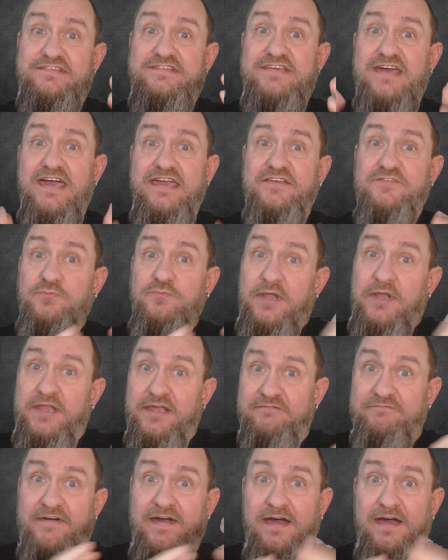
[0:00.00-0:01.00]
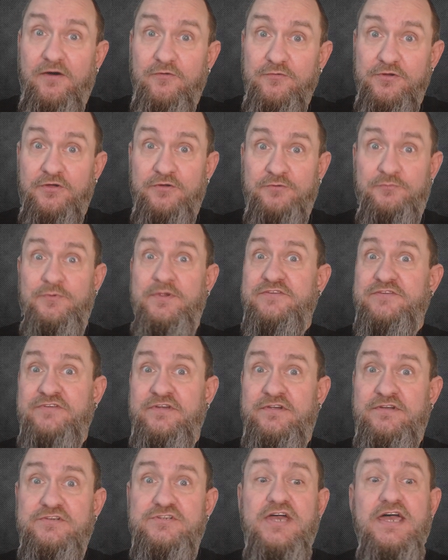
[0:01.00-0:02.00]
takes what it found on
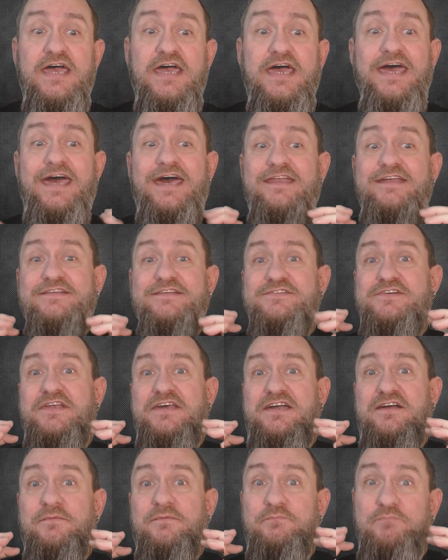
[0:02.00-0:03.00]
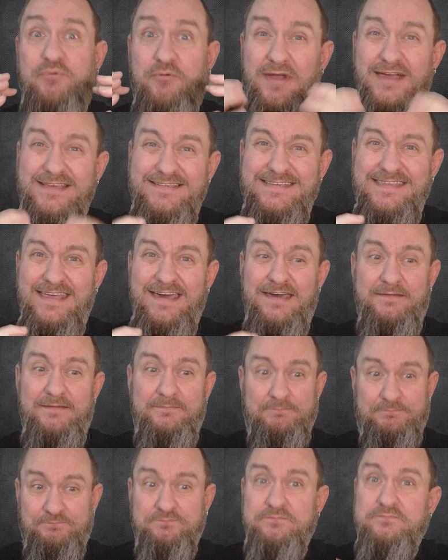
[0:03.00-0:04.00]
research and it's going to compress that
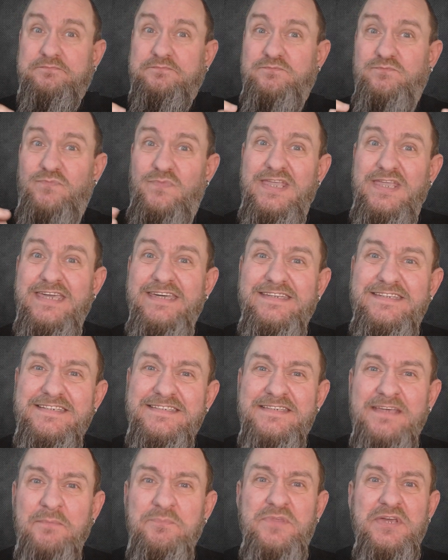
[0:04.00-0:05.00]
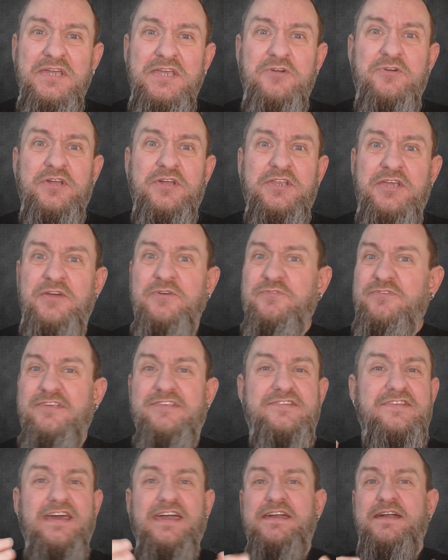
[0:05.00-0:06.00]
into something you can use.
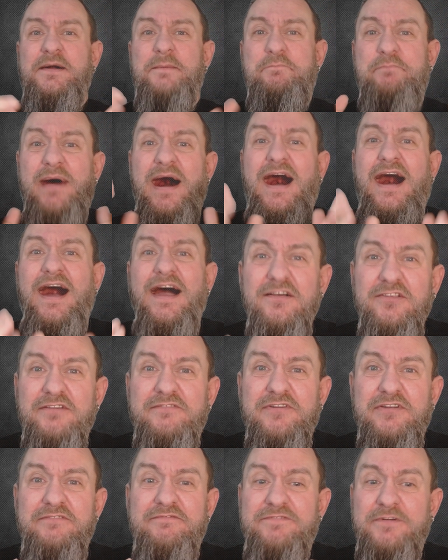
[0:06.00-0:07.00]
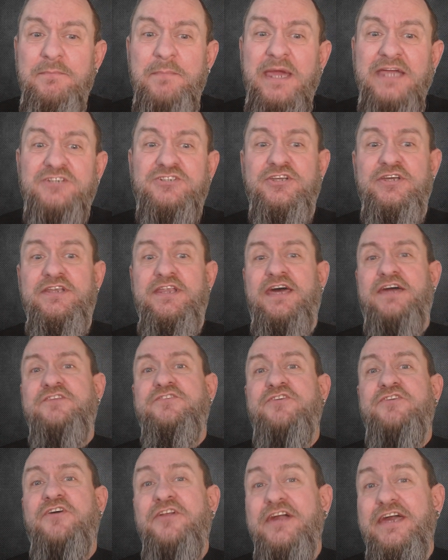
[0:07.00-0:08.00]
It's taking a pile of information and
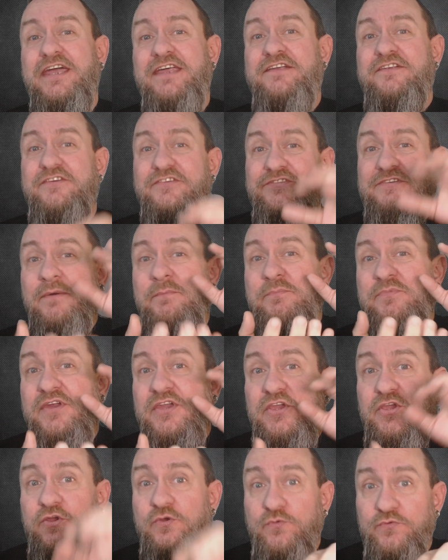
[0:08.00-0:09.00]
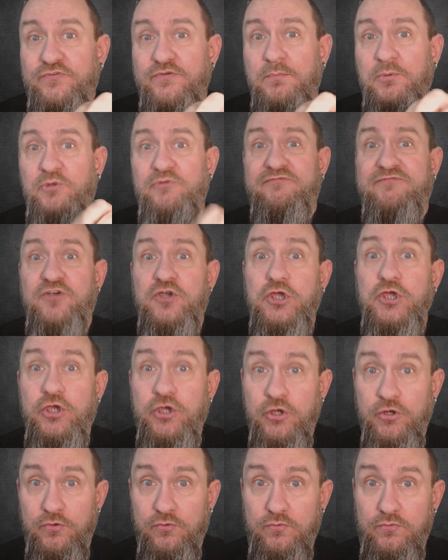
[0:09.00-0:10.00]
turning it into something usable for
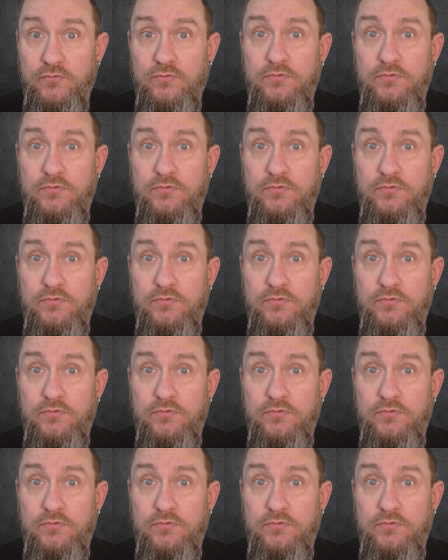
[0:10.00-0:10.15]
you.